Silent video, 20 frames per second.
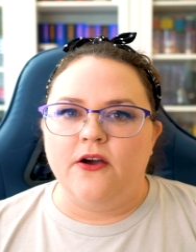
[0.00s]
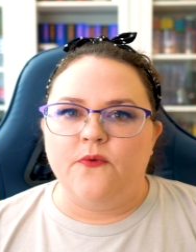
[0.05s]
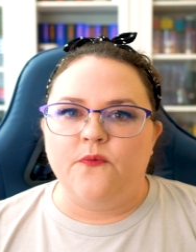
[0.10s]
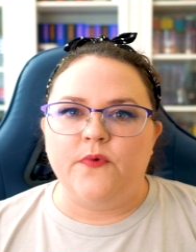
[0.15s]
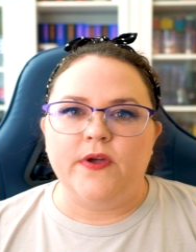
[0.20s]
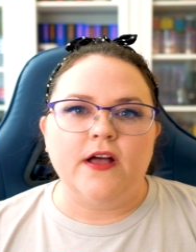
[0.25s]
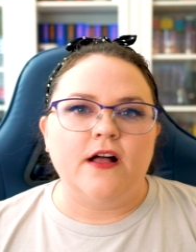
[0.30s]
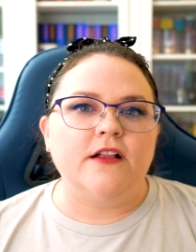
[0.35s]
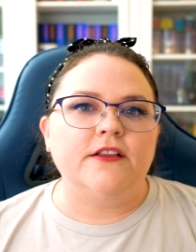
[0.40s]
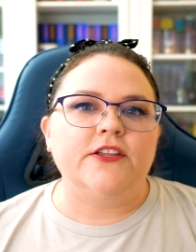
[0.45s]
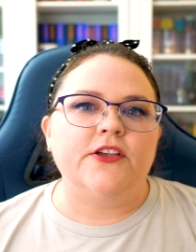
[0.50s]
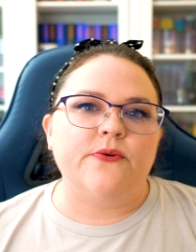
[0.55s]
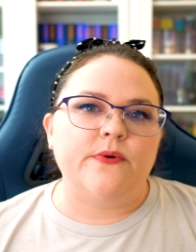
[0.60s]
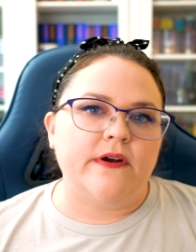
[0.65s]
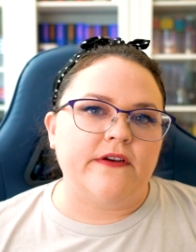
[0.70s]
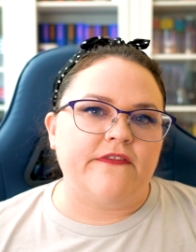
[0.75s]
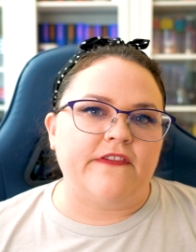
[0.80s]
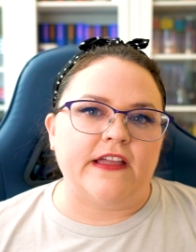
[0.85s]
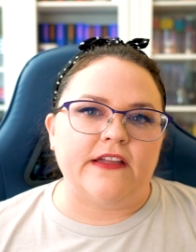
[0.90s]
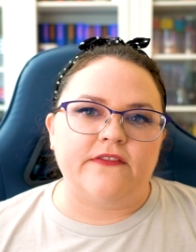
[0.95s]
We all know
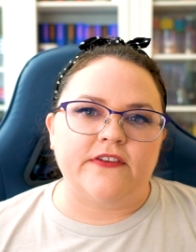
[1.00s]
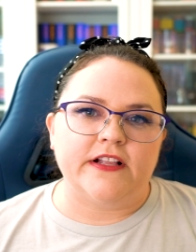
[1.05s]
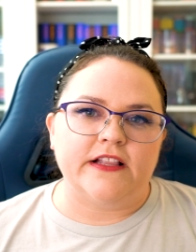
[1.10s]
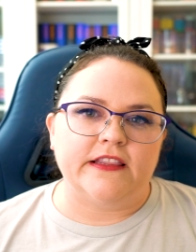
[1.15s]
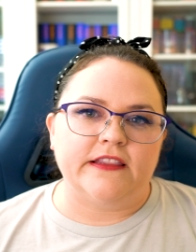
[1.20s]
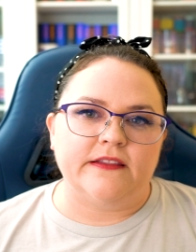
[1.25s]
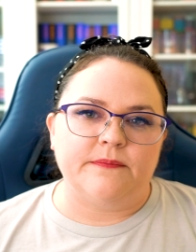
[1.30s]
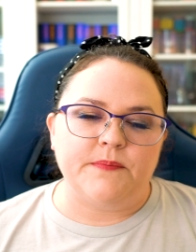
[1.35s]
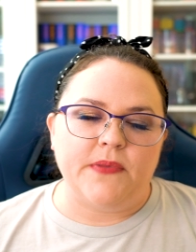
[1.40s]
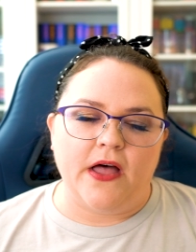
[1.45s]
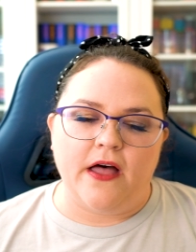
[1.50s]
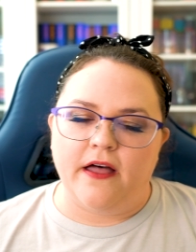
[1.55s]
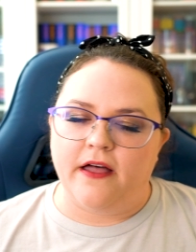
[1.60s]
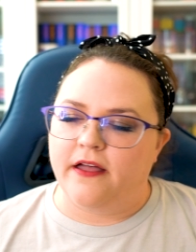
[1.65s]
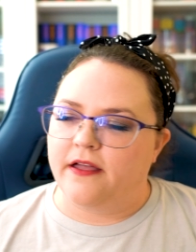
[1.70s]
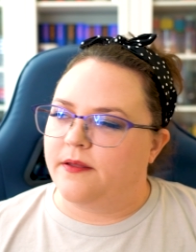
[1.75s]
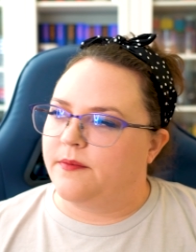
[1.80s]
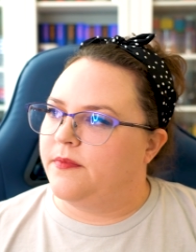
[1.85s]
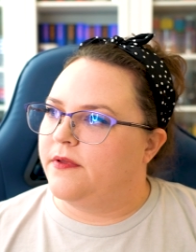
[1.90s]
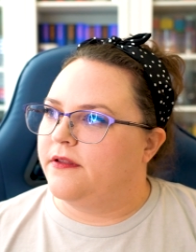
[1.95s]
our favorite
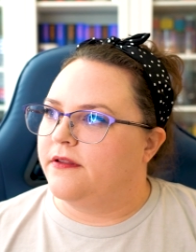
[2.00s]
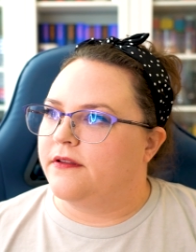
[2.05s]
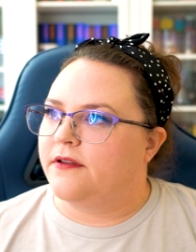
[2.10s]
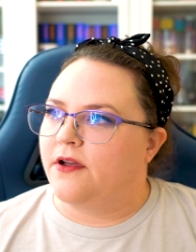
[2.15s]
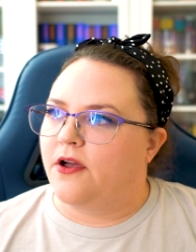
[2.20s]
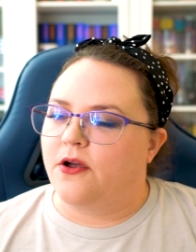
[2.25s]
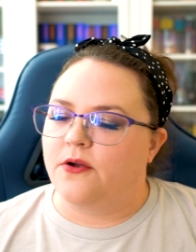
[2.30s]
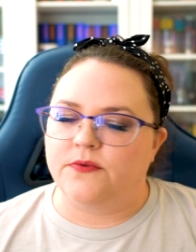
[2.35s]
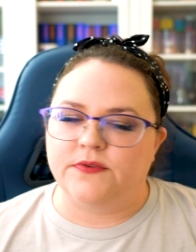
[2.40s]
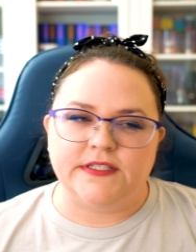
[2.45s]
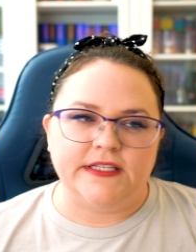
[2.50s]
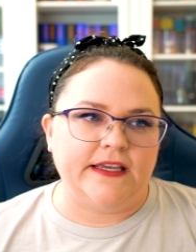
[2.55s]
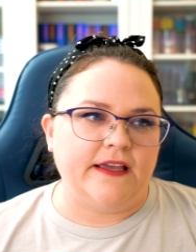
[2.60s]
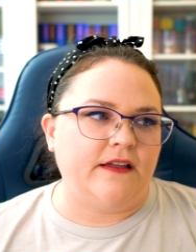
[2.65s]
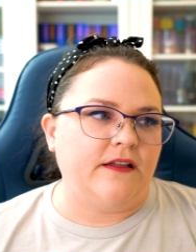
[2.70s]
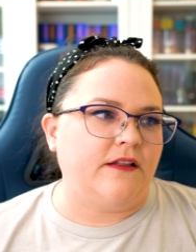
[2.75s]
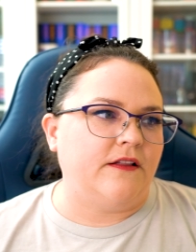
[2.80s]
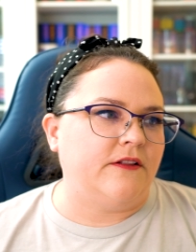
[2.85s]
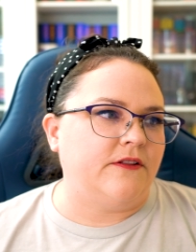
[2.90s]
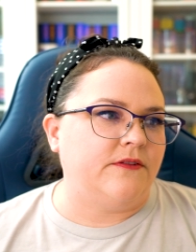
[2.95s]
pub,
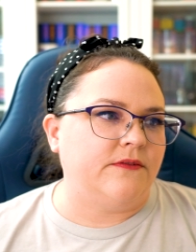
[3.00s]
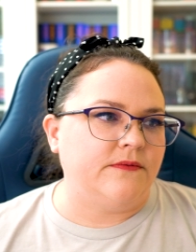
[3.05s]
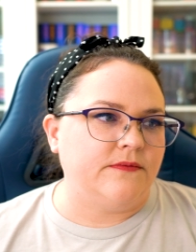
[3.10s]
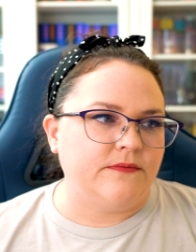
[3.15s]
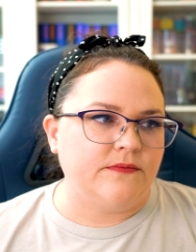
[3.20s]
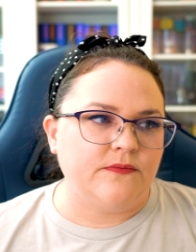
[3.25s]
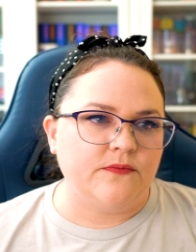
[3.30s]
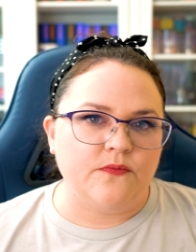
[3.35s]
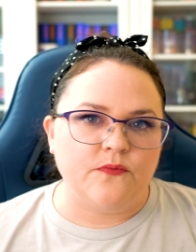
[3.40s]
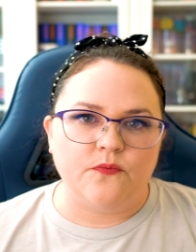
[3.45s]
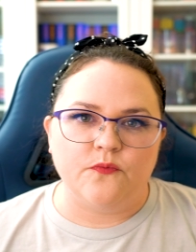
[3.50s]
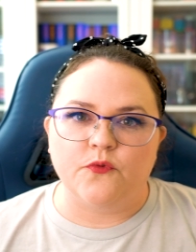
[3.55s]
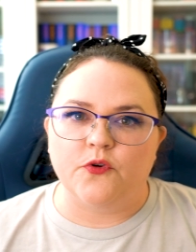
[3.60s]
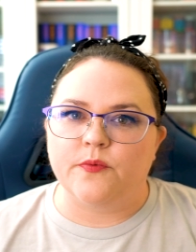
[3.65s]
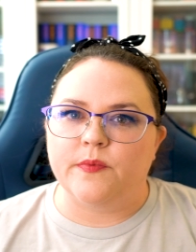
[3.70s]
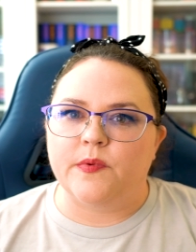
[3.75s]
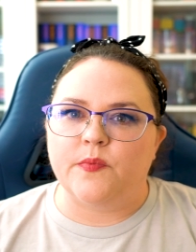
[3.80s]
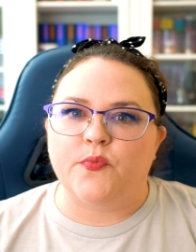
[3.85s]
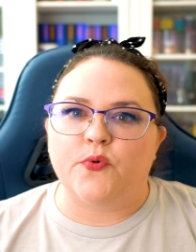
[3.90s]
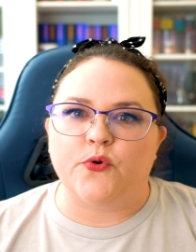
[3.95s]
hotel,
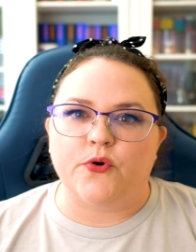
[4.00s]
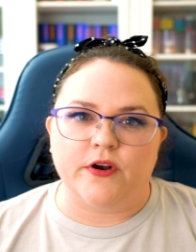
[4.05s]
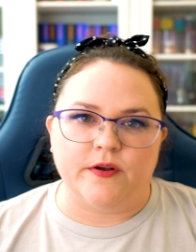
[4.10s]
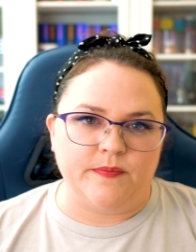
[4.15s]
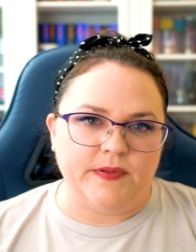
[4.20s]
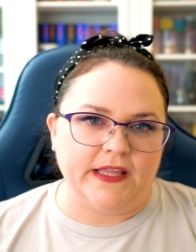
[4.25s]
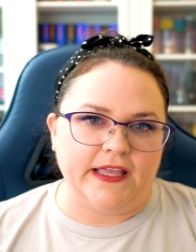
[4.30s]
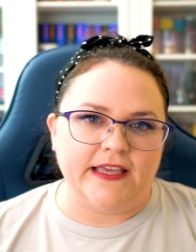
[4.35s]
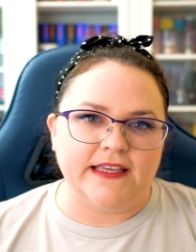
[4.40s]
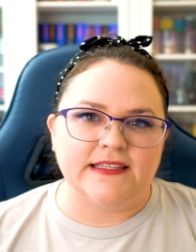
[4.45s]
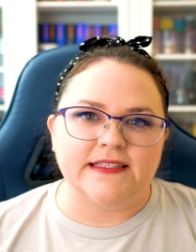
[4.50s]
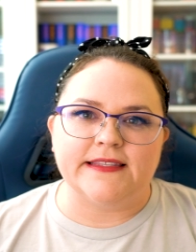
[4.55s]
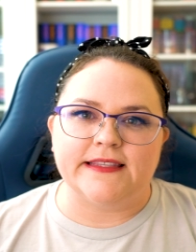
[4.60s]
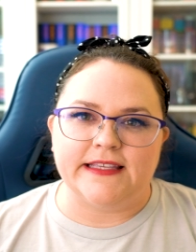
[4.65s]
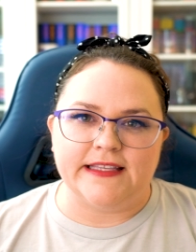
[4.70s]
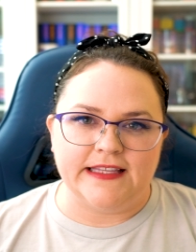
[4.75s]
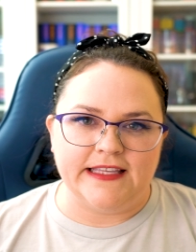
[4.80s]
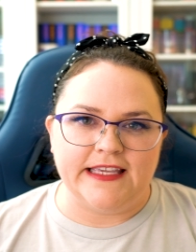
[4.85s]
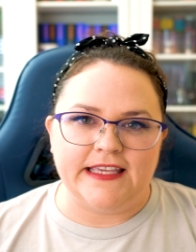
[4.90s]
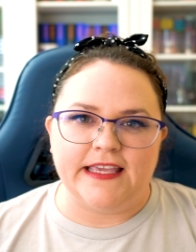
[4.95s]
room and board place,
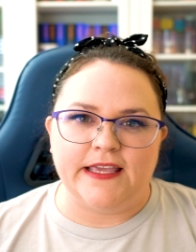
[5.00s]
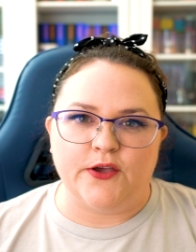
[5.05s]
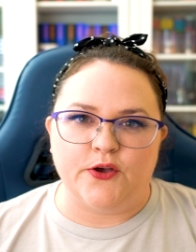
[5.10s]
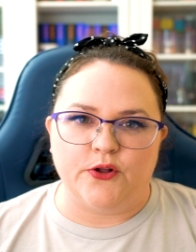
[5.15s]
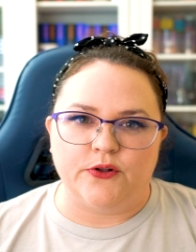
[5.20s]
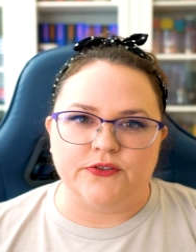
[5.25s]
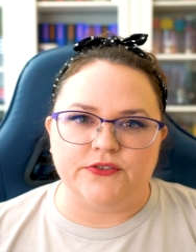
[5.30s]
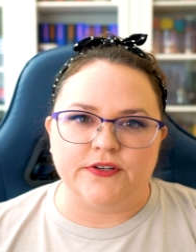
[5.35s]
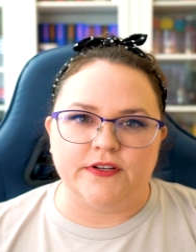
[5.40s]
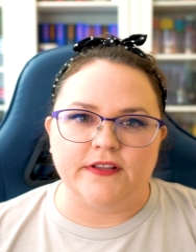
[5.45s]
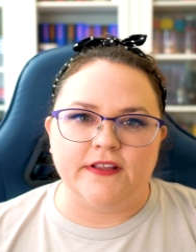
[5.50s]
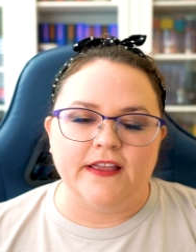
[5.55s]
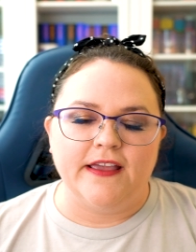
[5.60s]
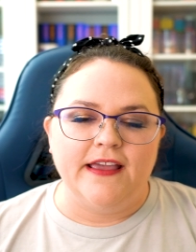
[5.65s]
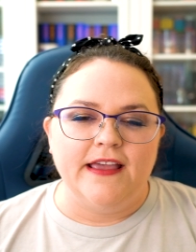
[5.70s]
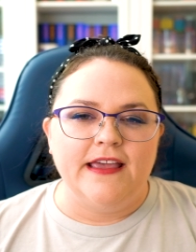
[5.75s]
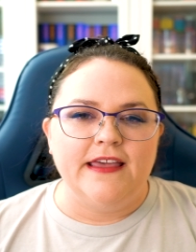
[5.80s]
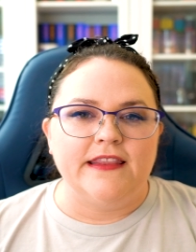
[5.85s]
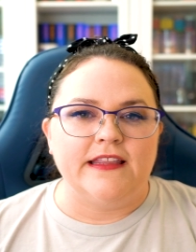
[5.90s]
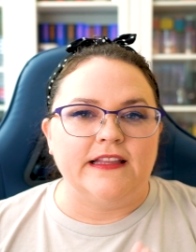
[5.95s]
the Leaky Cauldron.
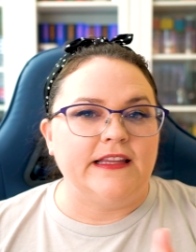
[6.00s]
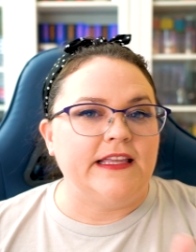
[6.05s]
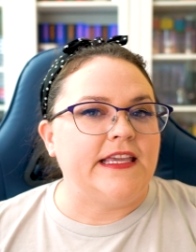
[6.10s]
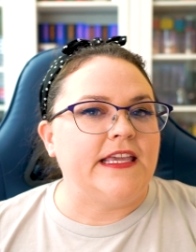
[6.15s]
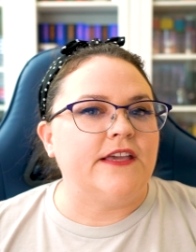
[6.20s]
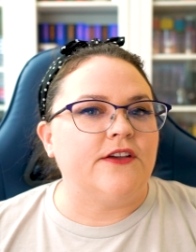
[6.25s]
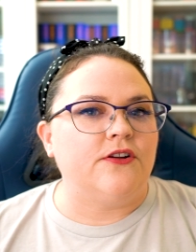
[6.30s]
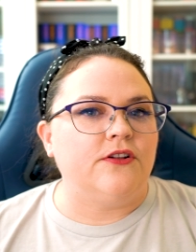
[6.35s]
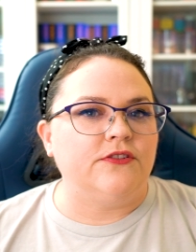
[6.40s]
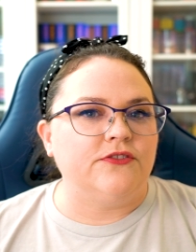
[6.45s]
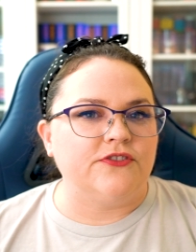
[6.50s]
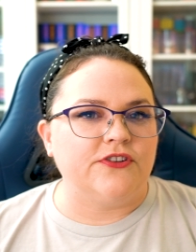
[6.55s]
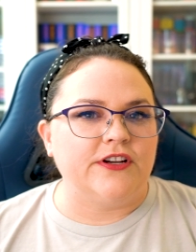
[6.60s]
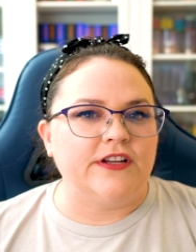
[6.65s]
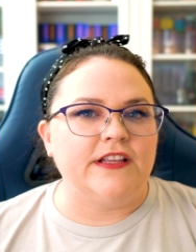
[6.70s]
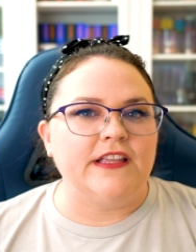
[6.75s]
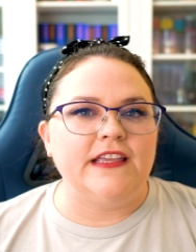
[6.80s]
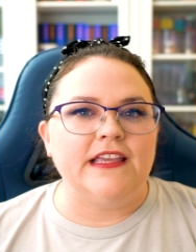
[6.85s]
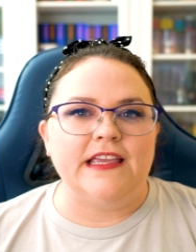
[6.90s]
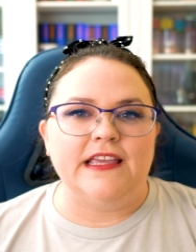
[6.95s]
The Leaky
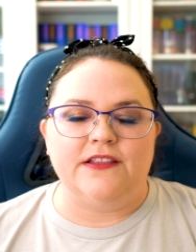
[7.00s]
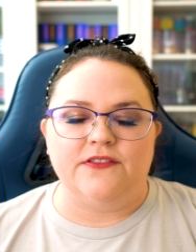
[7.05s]
Cauldron